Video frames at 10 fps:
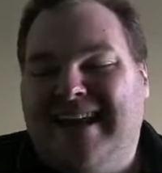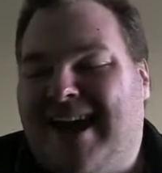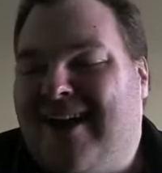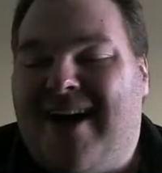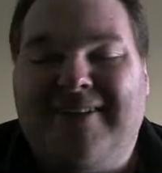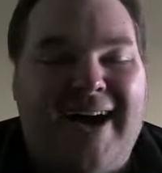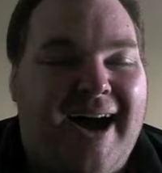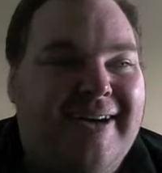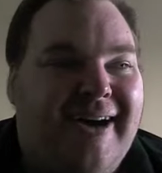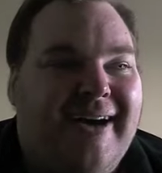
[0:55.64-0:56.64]
No,
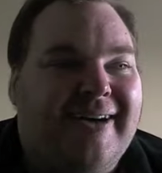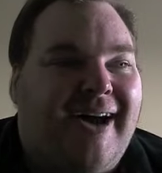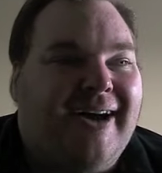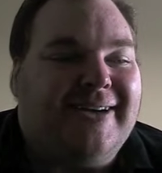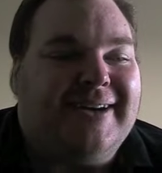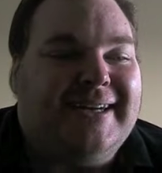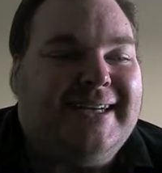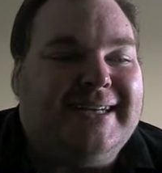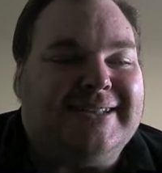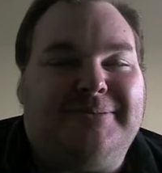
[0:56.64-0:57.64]
I got a
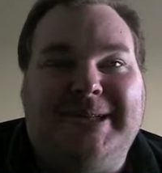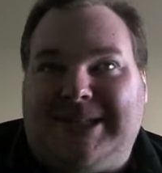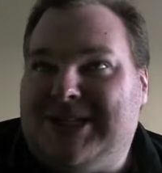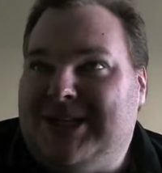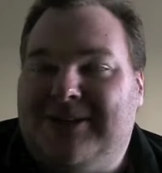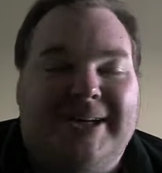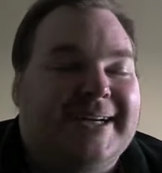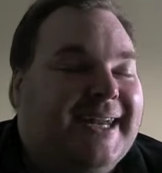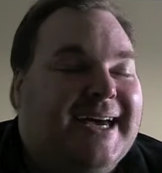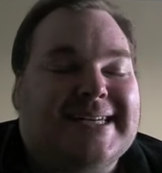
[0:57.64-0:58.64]
little bit
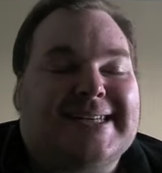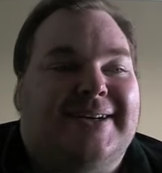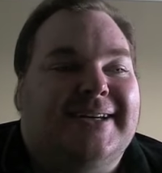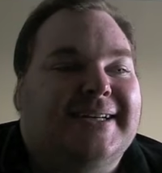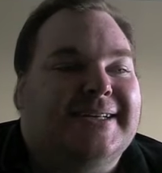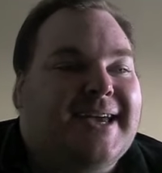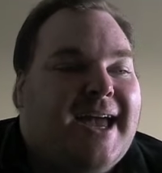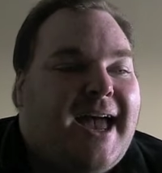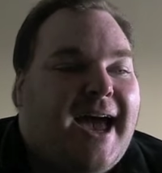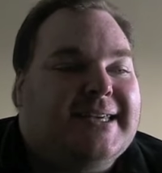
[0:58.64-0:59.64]
cheery last night,
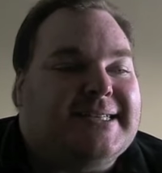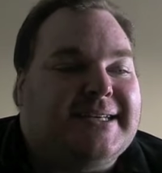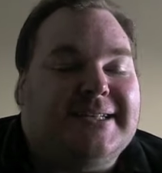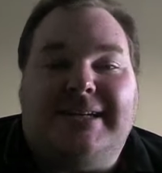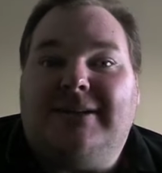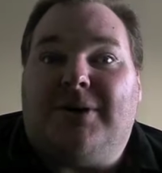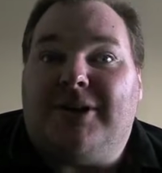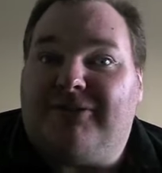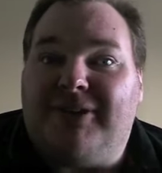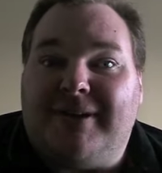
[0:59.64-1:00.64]
as indeed quite
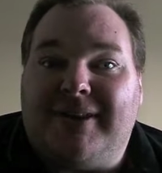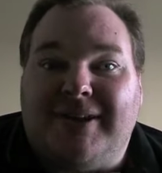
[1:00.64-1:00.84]
a few other